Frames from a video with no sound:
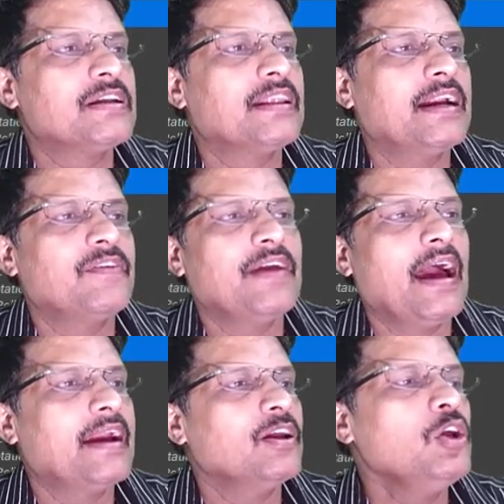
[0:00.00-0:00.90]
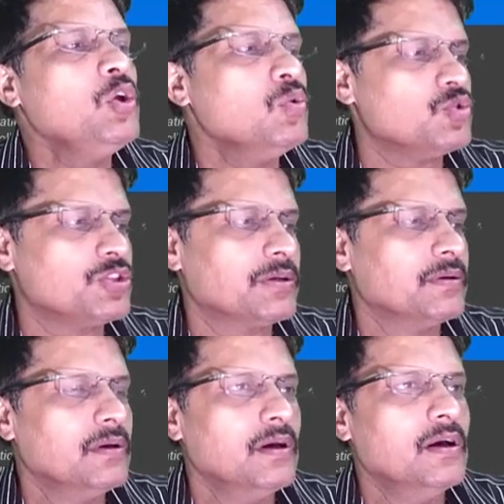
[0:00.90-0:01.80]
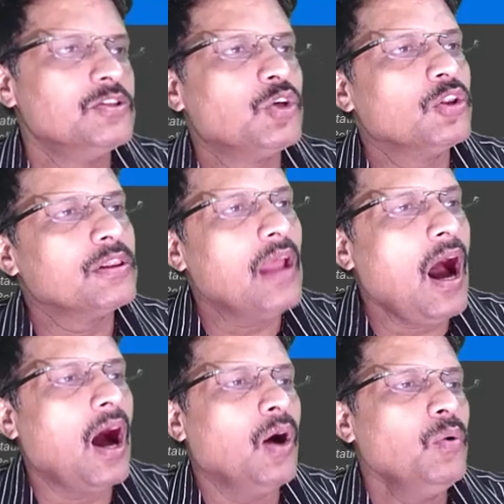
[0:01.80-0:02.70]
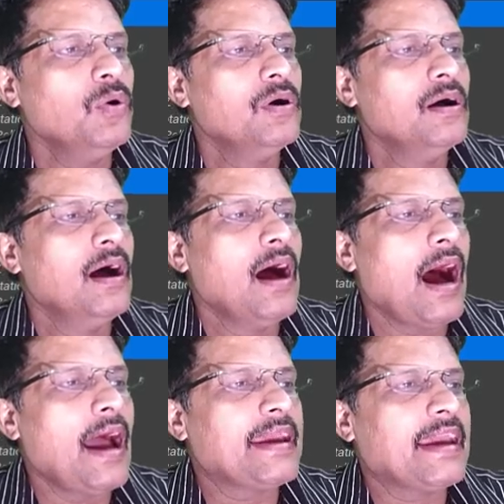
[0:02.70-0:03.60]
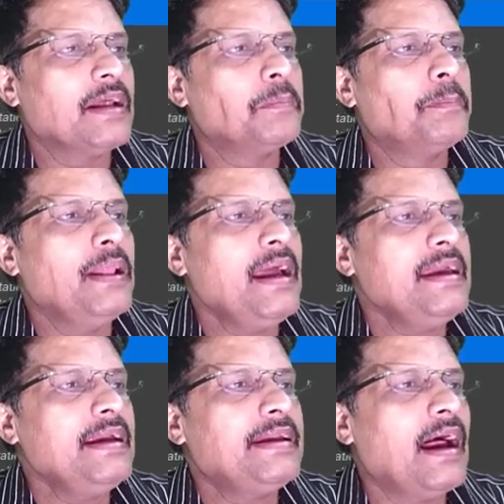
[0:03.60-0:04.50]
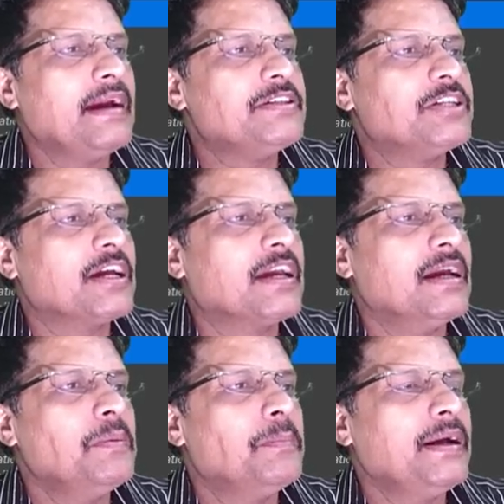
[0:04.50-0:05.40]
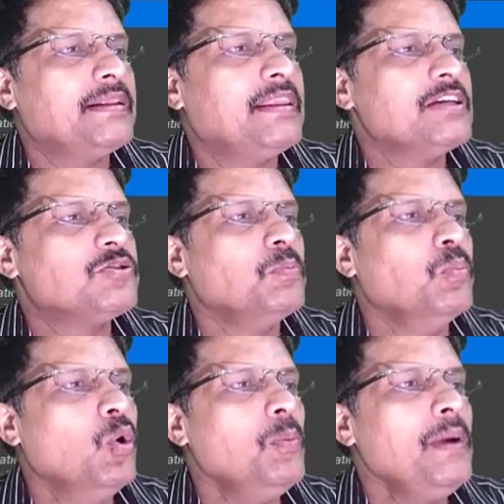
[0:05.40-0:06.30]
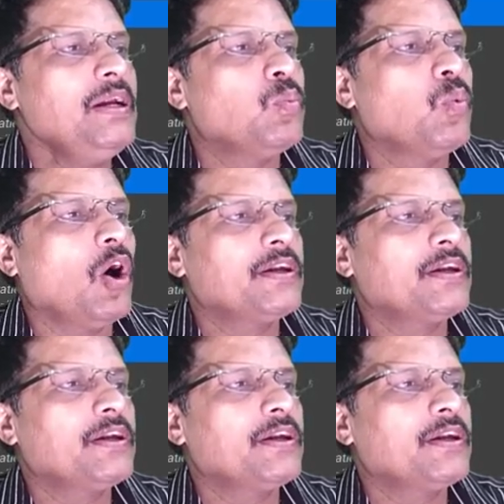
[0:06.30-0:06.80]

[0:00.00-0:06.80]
that we had used. So now I can play it and check it. But this movement, what